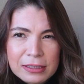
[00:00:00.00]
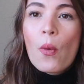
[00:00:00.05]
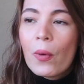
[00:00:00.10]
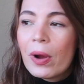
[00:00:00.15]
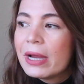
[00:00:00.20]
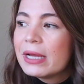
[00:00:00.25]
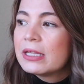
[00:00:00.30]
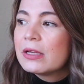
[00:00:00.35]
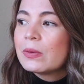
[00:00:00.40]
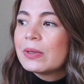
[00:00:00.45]
Well,
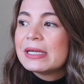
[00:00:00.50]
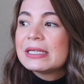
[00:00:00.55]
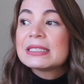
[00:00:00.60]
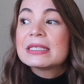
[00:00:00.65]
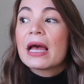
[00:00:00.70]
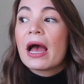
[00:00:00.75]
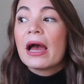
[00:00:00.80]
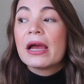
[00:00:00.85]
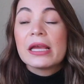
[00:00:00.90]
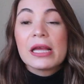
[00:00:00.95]
anyways,
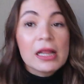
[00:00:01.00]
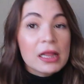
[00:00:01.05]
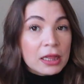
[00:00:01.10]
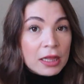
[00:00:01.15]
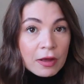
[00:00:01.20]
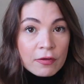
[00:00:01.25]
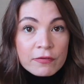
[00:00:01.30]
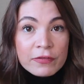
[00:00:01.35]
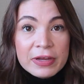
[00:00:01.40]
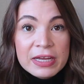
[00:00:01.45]
I
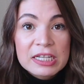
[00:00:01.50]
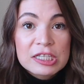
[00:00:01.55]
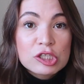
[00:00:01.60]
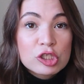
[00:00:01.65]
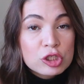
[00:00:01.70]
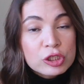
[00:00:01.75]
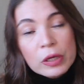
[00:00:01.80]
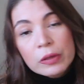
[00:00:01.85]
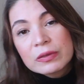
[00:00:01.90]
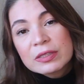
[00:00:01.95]
love it
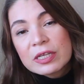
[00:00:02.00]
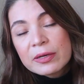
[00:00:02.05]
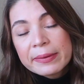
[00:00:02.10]
so